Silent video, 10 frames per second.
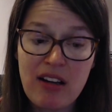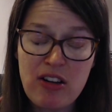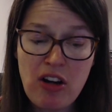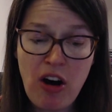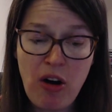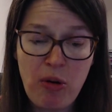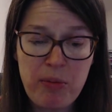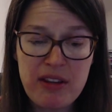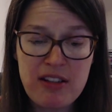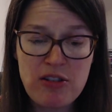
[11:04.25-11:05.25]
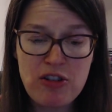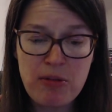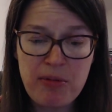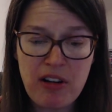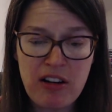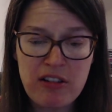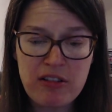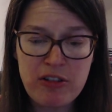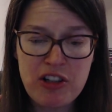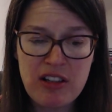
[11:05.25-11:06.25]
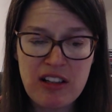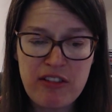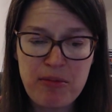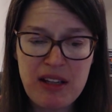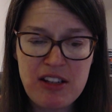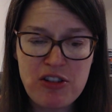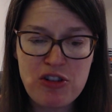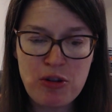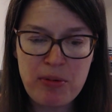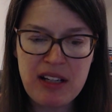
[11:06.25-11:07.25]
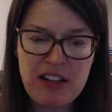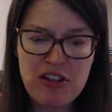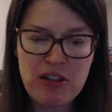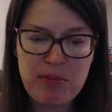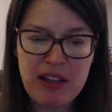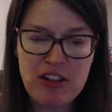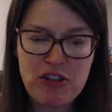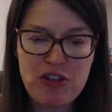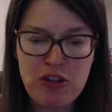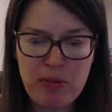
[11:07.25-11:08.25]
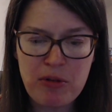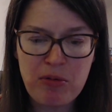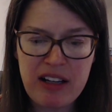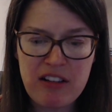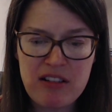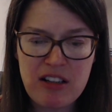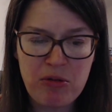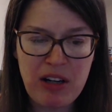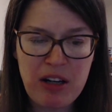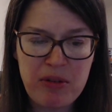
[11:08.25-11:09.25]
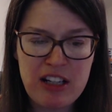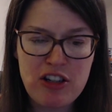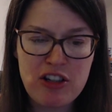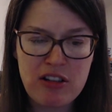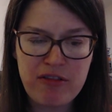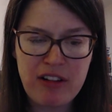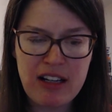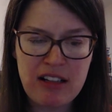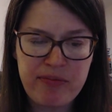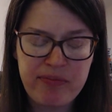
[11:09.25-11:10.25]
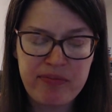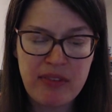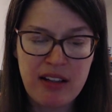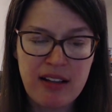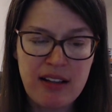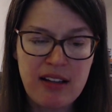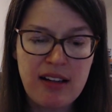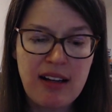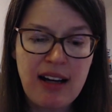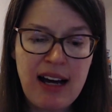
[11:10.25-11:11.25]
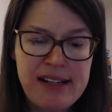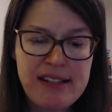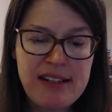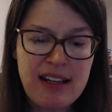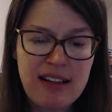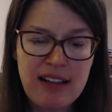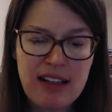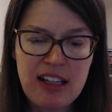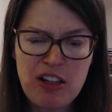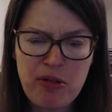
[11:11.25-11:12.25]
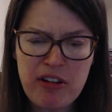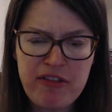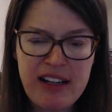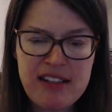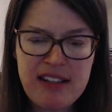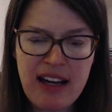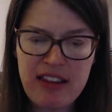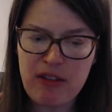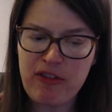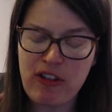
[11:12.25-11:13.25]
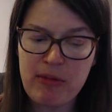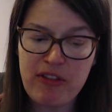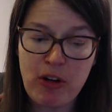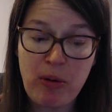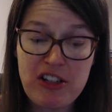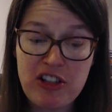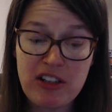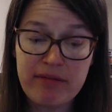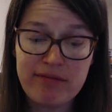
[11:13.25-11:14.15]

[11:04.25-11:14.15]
No, but this stupid article should have given me the stupid answer, but the stupid writer didn't write what he should have written. I see, and can you rephrase that in the form of a question?